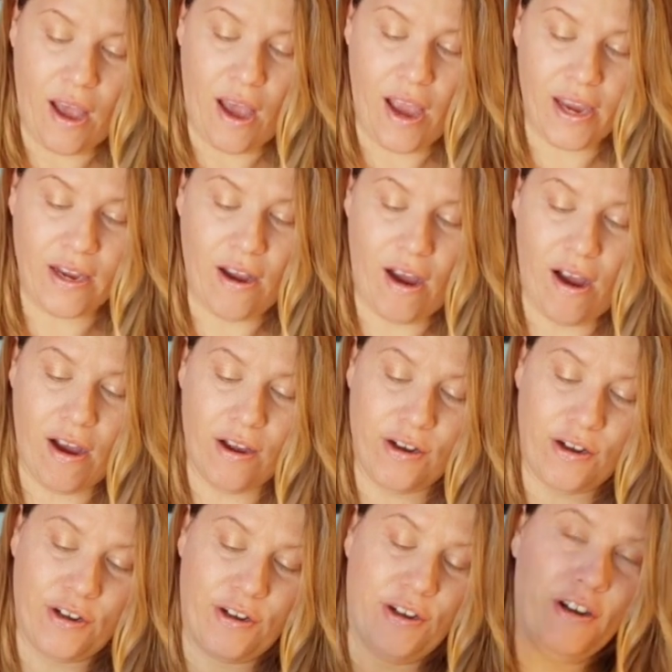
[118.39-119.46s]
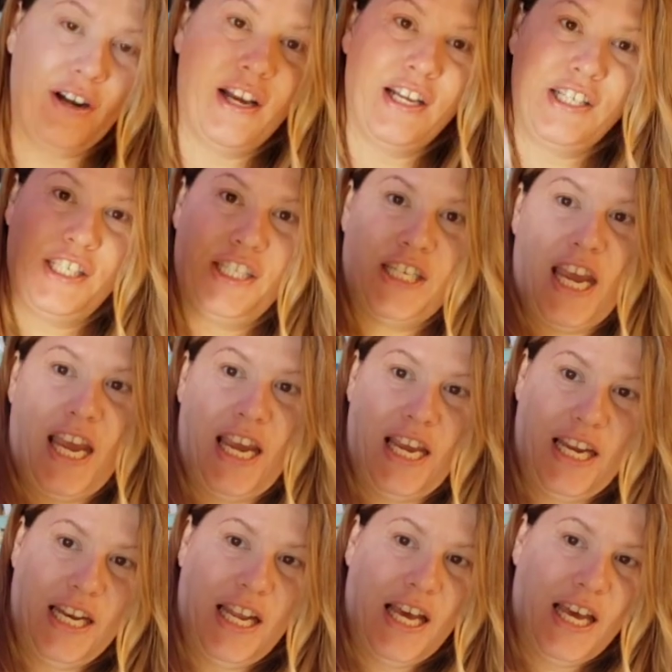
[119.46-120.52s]
I bought her a
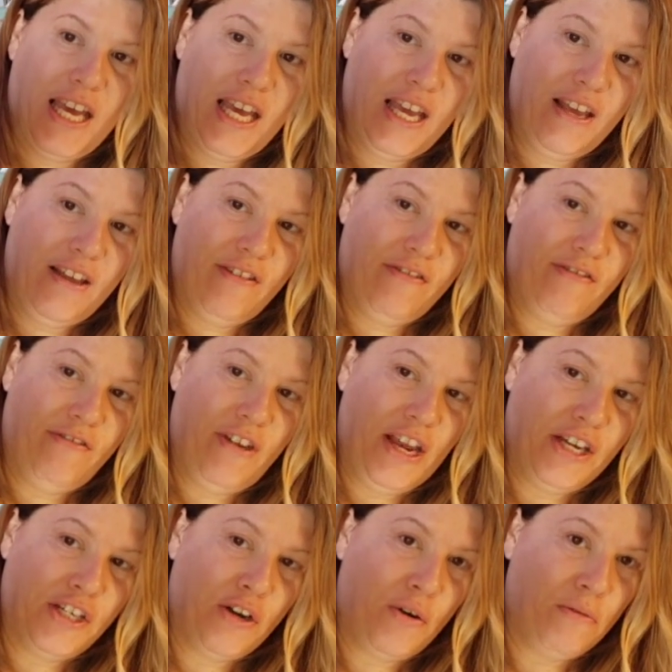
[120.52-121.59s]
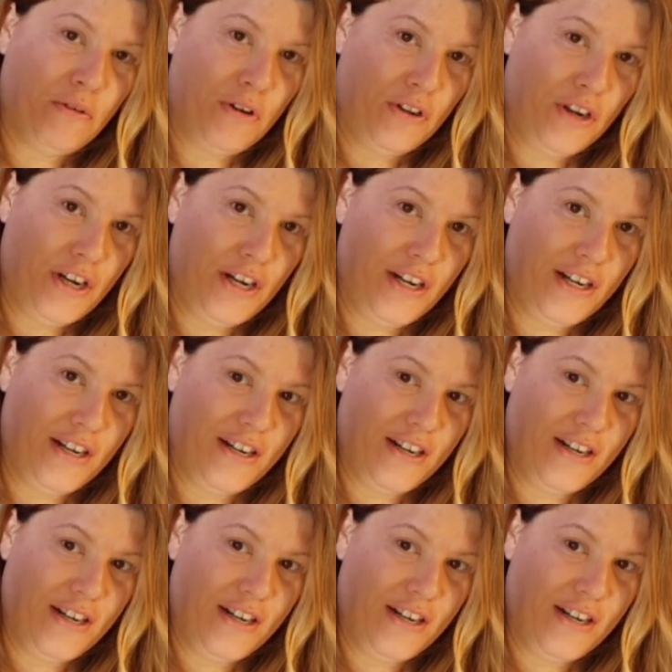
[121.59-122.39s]
jade facial roller